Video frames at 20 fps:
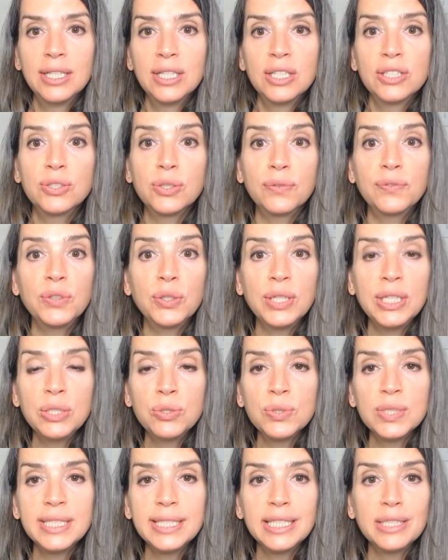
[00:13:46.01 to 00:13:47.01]
So if you're
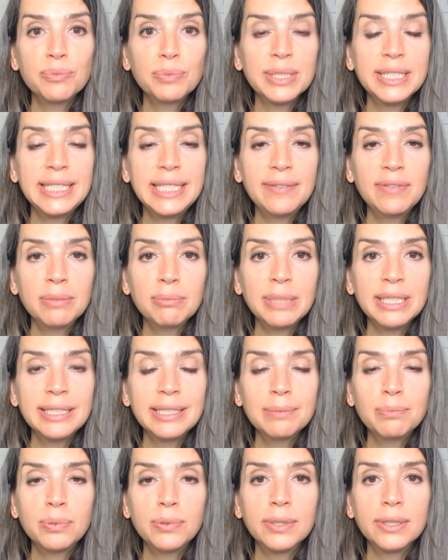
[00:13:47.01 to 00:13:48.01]
interested in receiving my
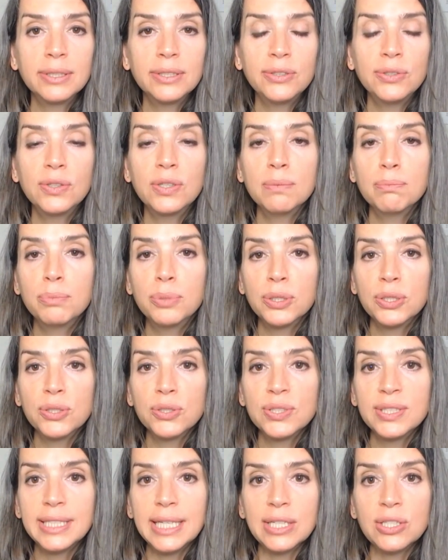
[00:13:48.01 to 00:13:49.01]
support, you can book your
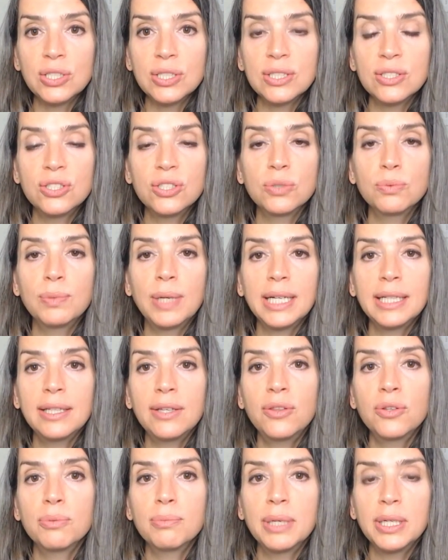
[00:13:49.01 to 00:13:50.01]
sessions directly
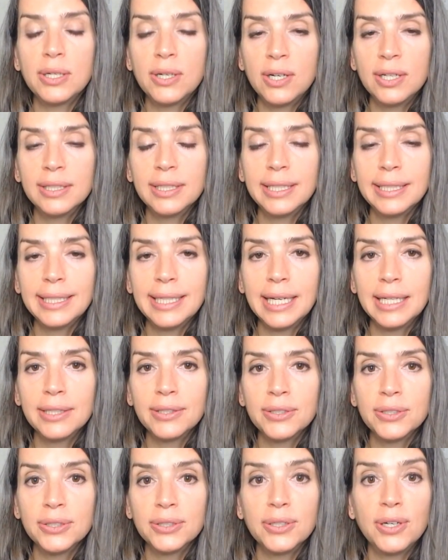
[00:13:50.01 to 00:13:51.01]
through my online
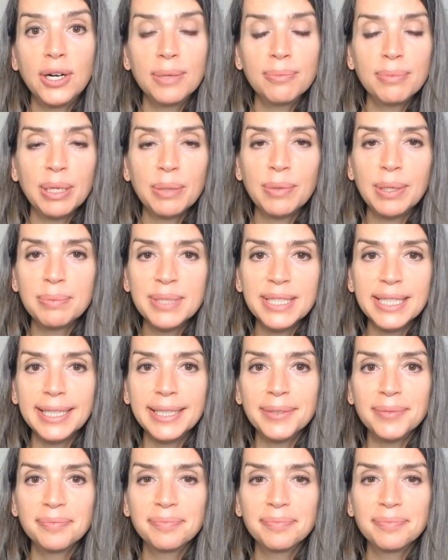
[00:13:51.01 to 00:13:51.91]
calendar on my website.